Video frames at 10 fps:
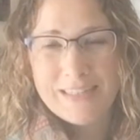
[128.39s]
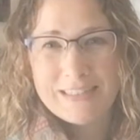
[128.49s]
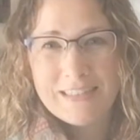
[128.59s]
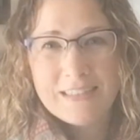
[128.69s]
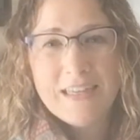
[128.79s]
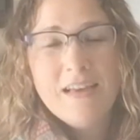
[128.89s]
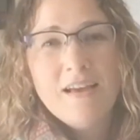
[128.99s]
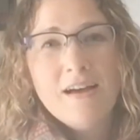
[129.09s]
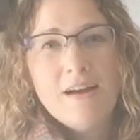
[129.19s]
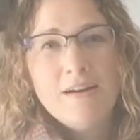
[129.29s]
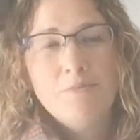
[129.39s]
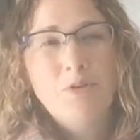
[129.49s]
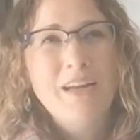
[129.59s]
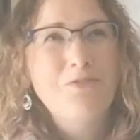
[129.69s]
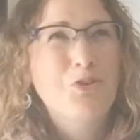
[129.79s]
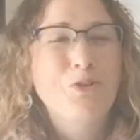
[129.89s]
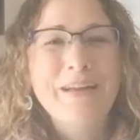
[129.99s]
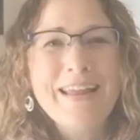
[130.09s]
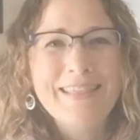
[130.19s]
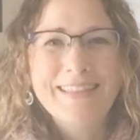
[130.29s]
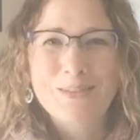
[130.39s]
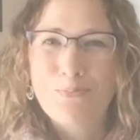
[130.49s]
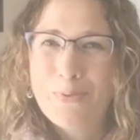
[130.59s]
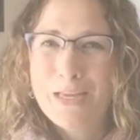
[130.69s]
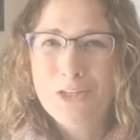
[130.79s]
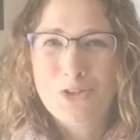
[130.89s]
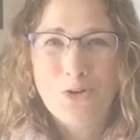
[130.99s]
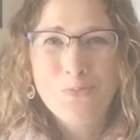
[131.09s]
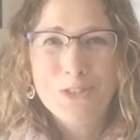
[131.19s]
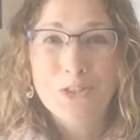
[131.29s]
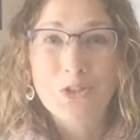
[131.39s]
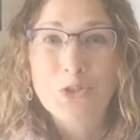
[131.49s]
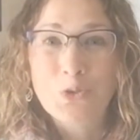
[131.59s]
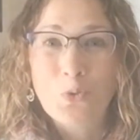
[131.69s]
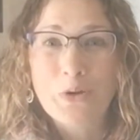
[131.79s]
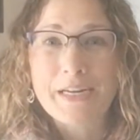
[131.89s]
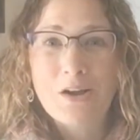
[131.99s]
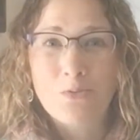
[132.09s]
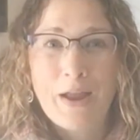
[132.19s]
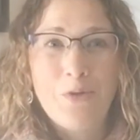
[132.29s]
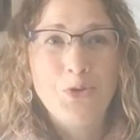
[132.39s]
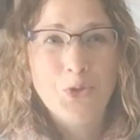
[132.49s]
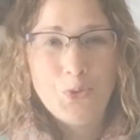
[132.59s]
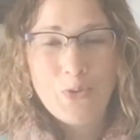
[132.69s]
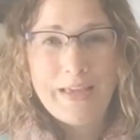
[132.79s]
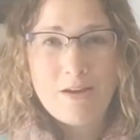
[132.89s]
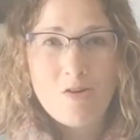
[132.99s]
is it? Kind of create this picture, almost a story around who they